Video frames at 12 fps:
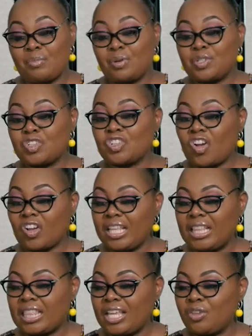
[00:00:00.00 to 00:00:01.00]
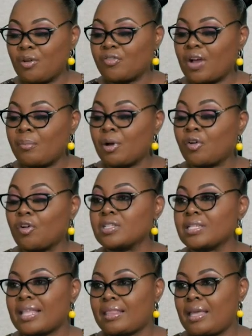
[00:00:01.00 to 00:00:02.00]
most shocking thing you have come
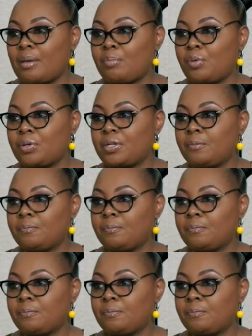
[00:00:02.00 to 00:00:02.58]
across at the airport?